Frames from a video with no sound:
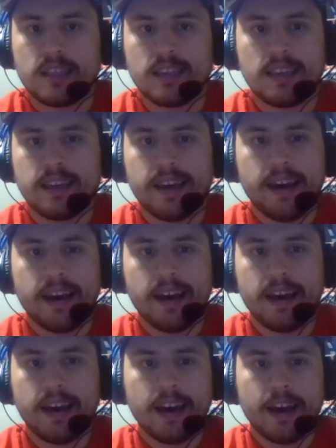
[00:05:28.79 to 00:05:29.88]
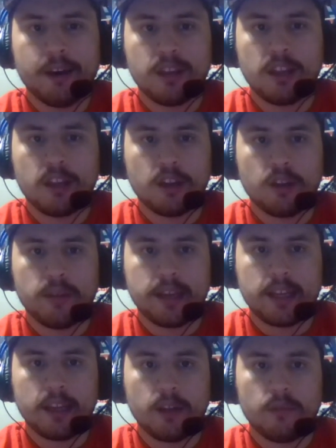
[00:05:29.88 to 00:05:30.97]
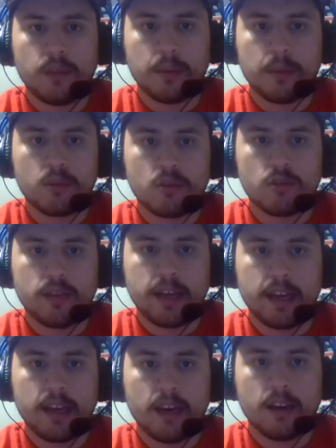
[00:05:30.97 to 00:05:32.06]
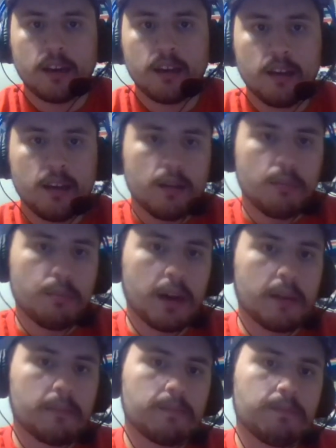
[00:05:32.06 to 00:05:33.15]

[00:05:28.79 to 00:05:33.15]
Nah, I don't think they're gonna do like another female dragon card, but